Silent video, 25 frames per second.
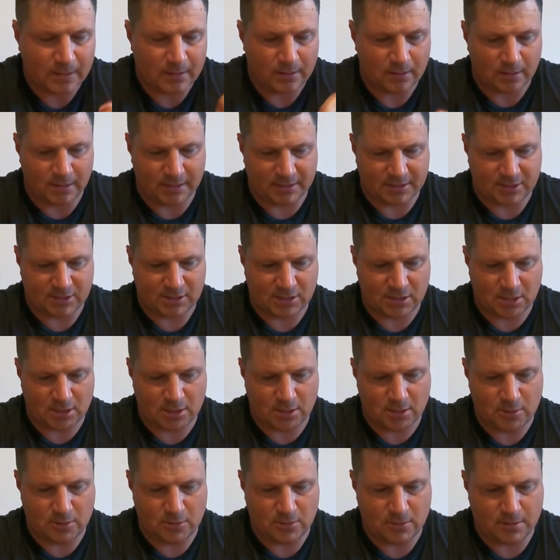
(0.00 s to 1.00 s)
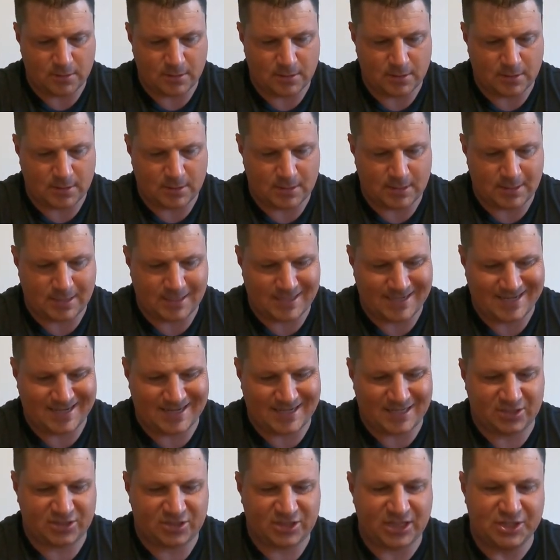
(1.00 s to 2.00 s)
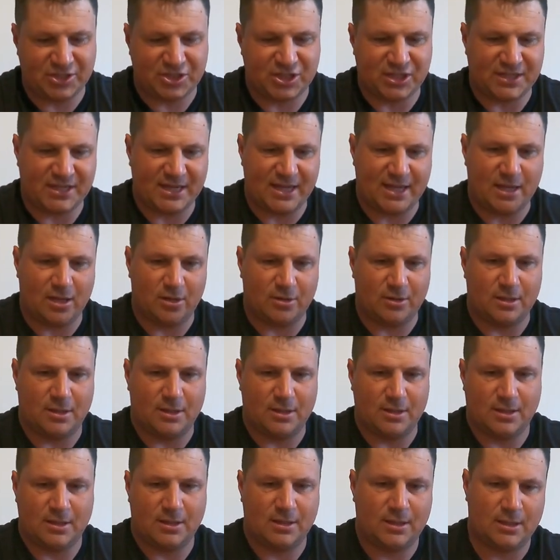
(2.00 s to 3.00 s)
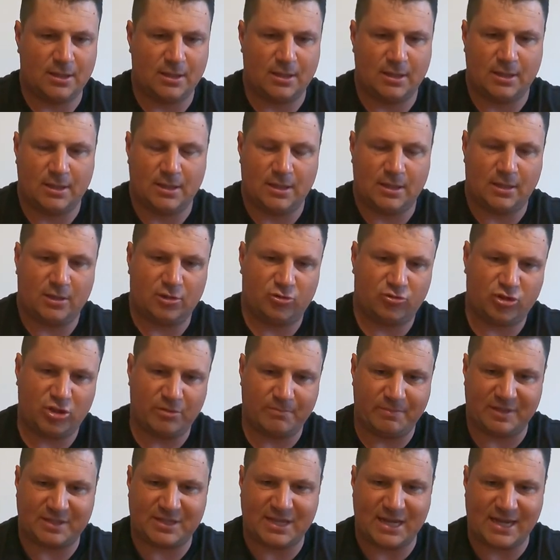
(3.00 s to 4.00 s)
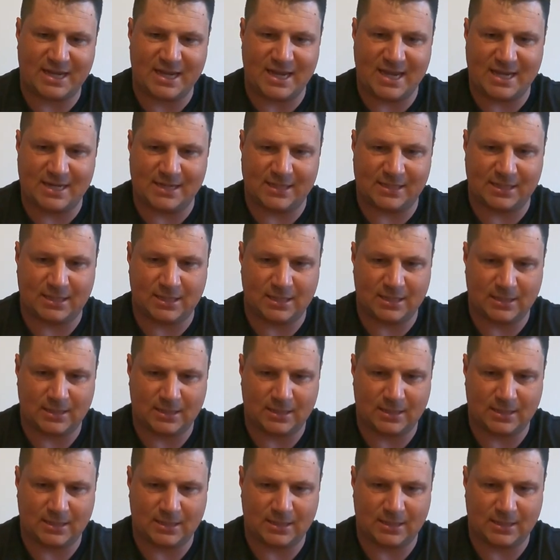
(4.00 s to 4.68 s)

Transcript: like so, cinch it down, trim the tag end,